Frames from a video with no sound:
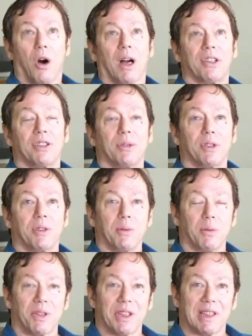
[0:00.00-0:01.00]
Oh, I see what you
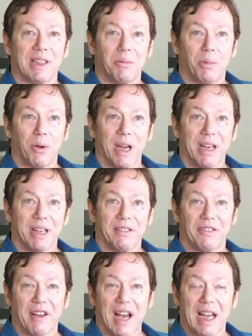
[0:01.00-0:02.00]
mean. Well, the
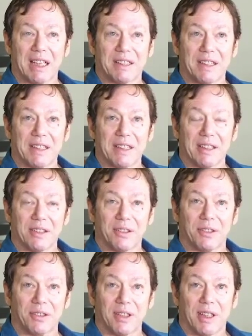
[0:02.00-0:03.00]
liberating fact
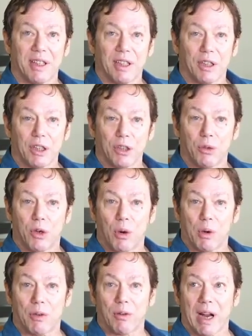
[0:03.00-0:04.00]
is you
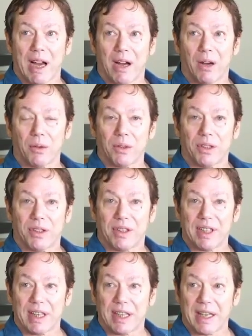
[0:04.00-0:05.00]
go around
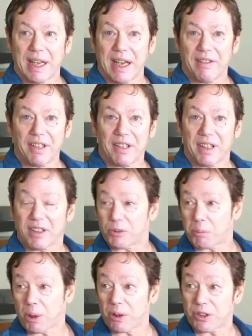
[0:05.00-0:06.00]
thinking everything
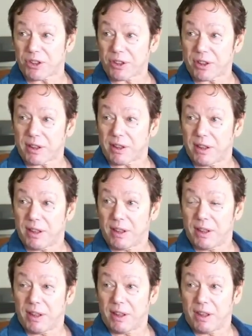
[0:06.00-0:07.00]
is personal.
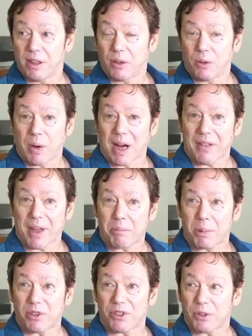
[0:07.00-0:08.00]
Wow,
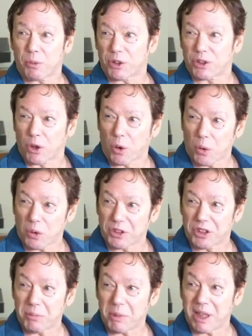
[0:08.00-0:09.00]
that person was
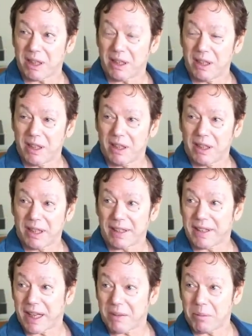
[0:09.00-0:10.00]
cold to me
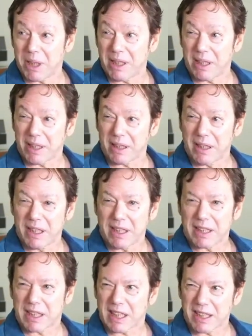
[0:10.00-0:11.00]
in that meeting.
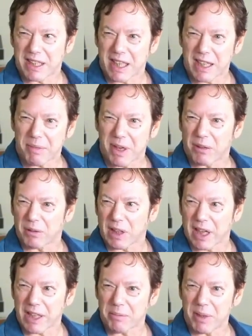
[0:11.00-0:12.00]
God damn, they
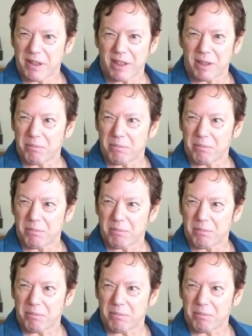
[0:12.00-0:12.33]
don't like me.